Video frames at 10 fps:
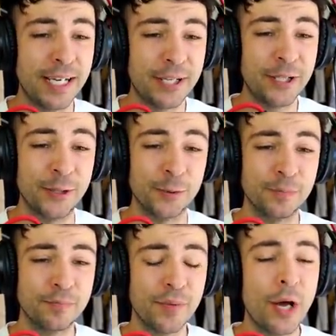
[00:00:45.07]
cool.
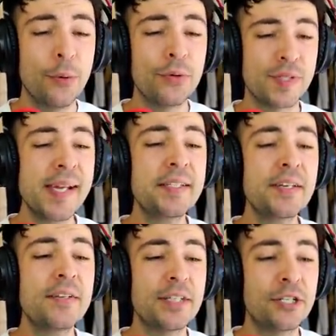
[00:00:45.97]
We'll take
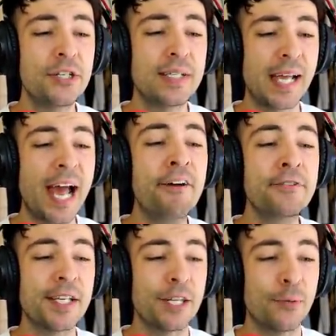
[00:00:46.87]
turns in shooting arrows
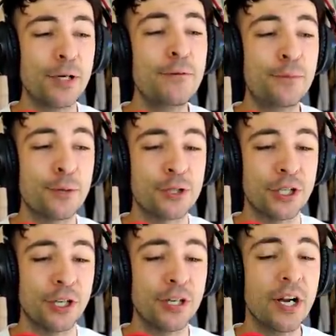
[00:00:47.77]
at the Wheel of
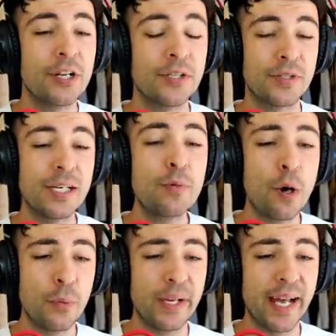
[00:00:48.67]
Fortune to see what
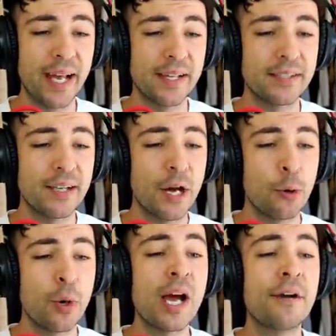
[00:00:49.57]
we get.
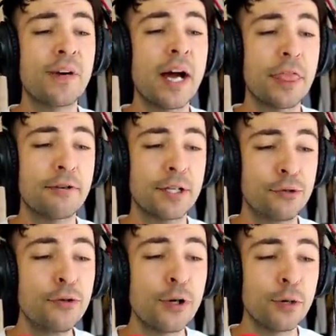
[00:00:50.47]
We'll have either a
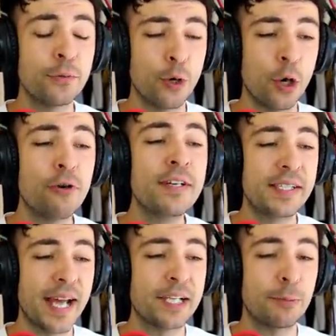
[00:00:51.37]
truth or a
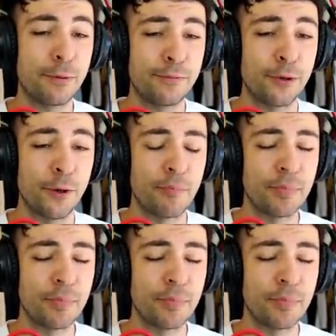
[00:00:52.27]
dare to perform.